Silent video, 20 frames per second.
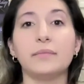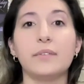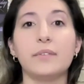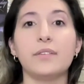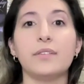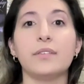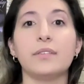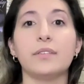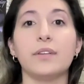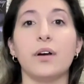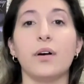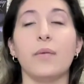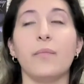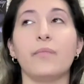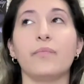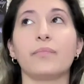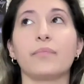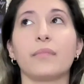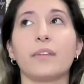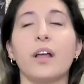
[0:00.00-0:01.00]

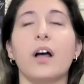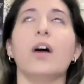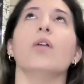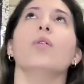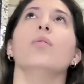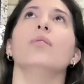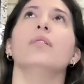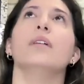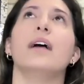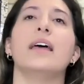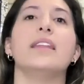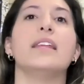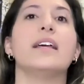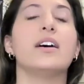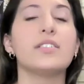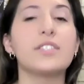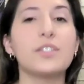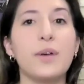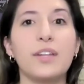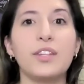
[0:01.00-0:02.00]
So, oh, and they
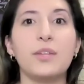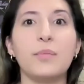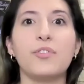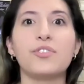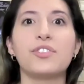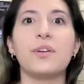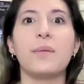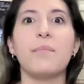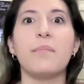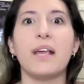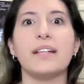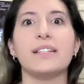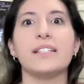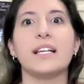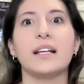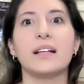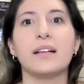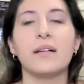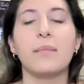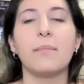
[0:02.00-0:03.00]
also had the most
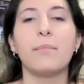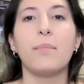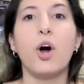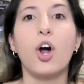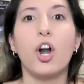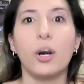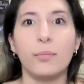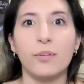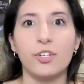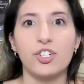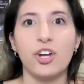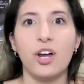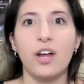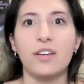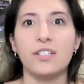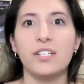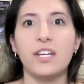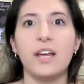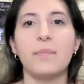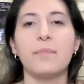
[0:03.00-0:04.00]
amazing
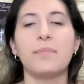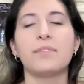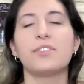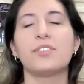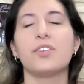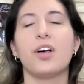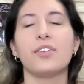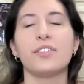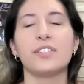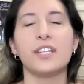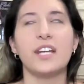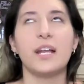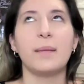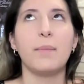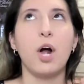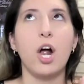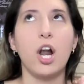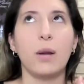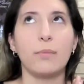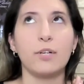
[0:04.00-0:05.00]
Parmesan dip, salsa de
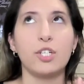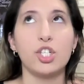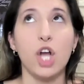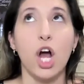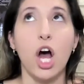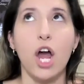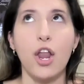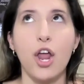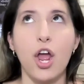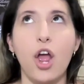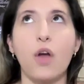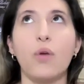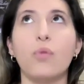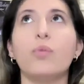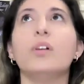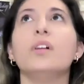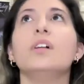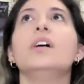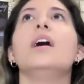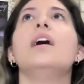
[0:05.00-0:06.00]
Parmigiano.